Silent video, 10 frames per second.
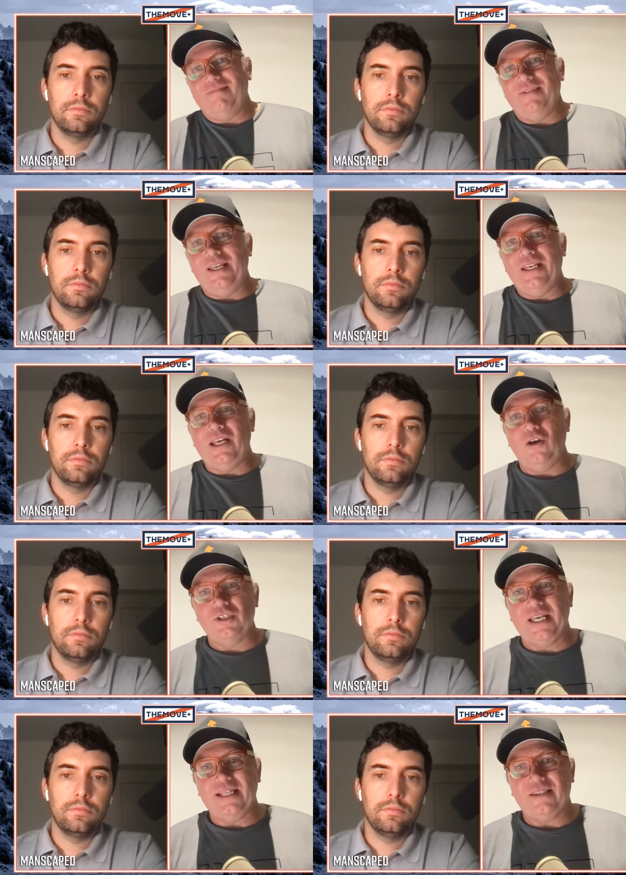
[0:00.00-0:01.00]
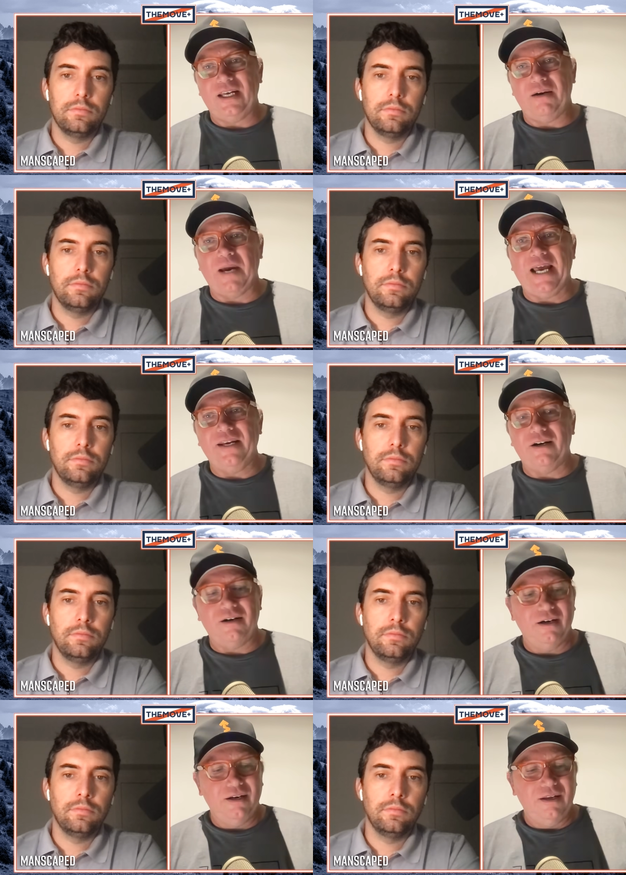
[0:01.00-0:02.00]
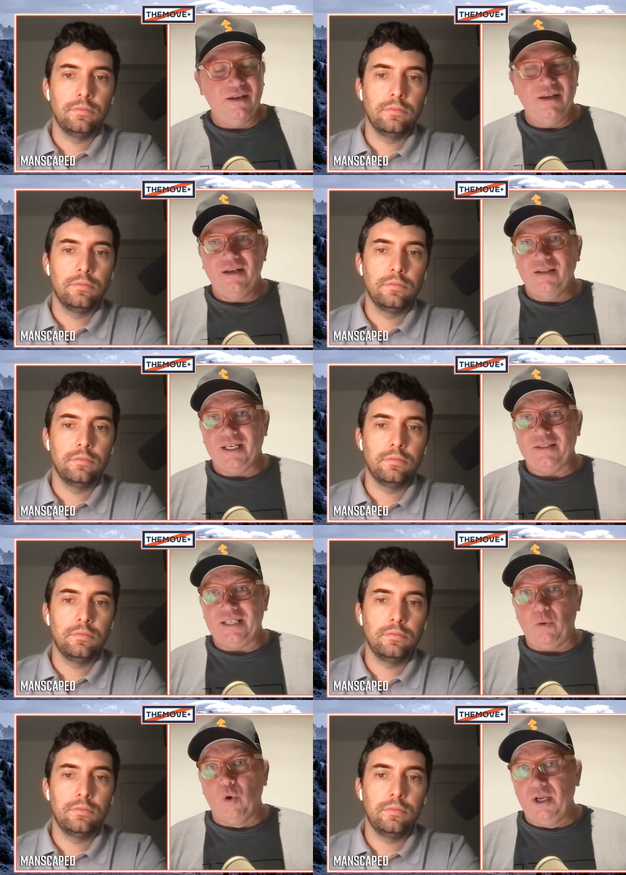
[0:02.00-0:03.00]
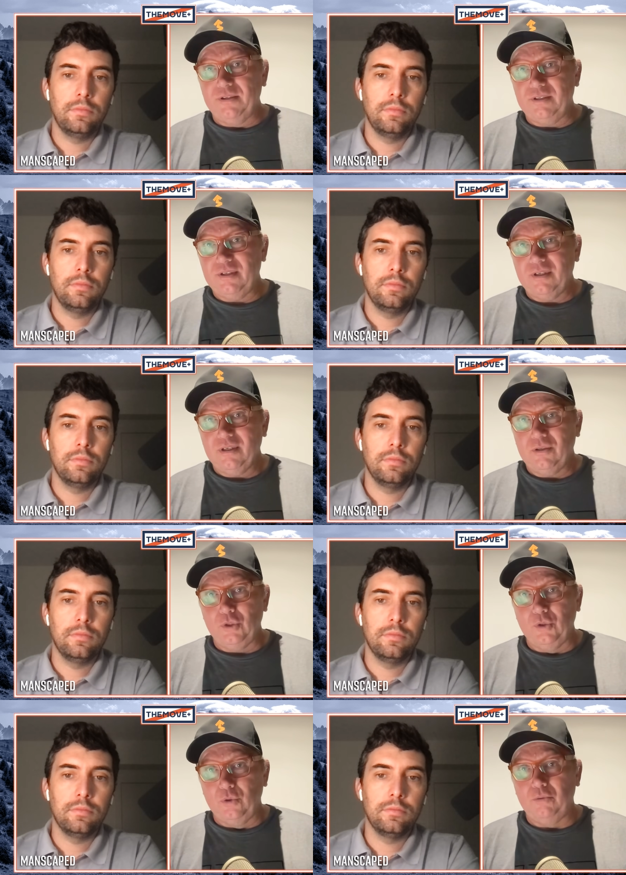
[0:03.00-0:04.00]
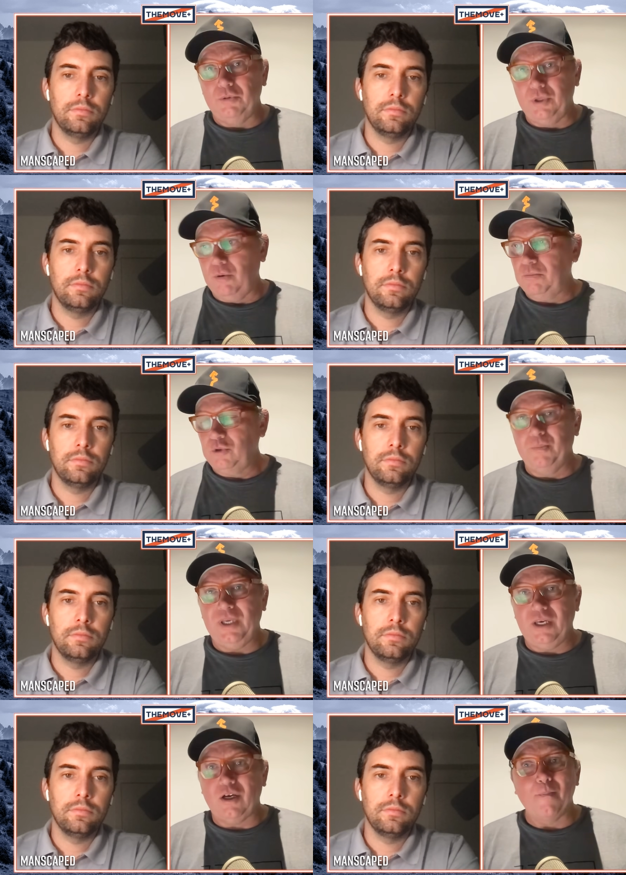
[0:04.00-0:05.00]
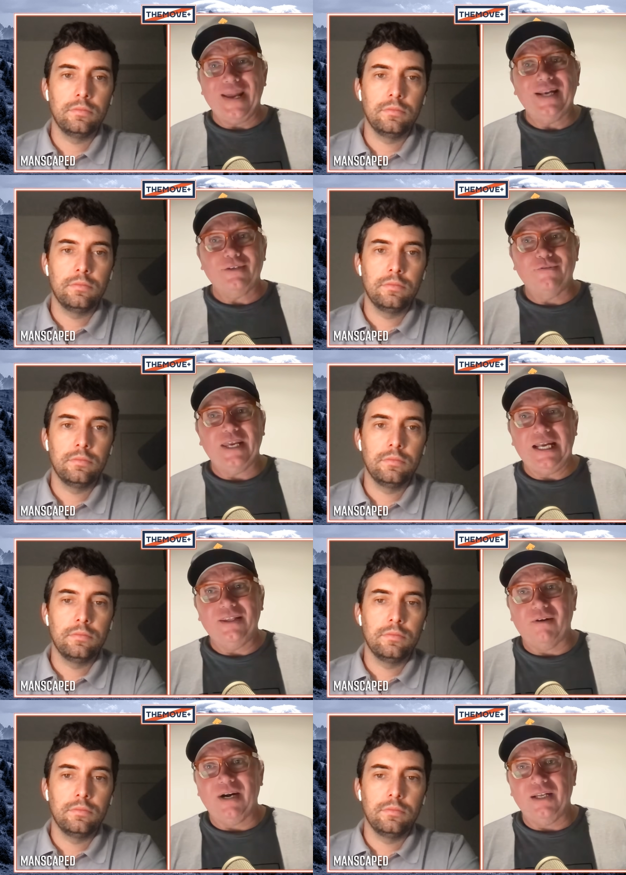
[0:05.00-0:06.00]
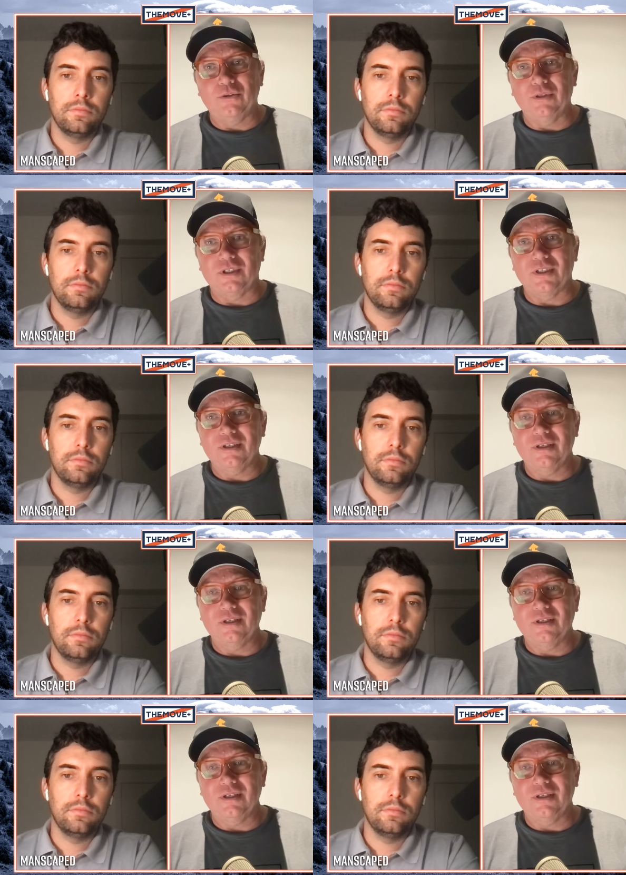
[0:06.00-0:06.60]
Speaker 1: Ineos get their rider that they want to, you know, to be competitive again in the Grand Tours.